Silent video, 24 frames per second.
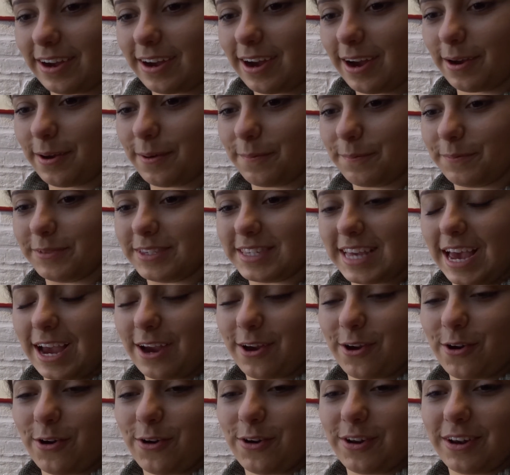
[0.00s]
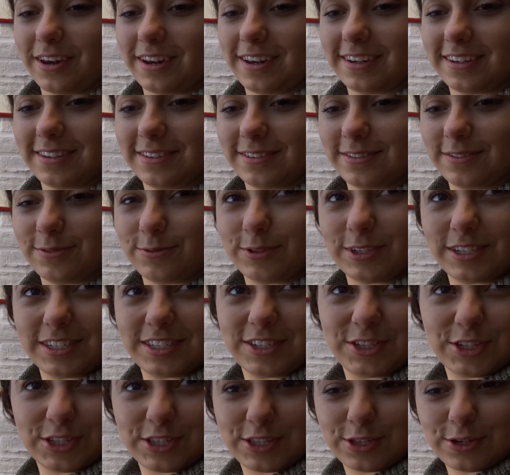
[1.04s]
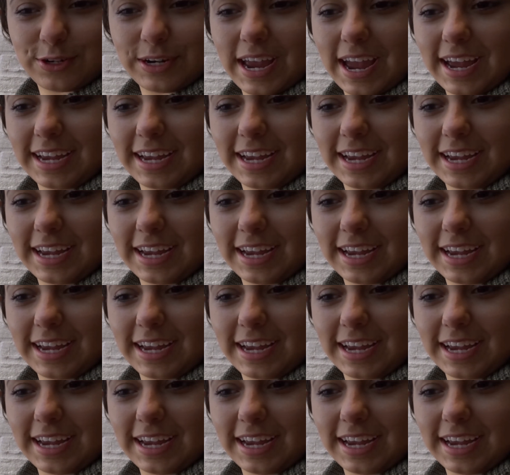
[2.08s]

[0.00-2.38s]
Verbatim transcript: um, Zach got just three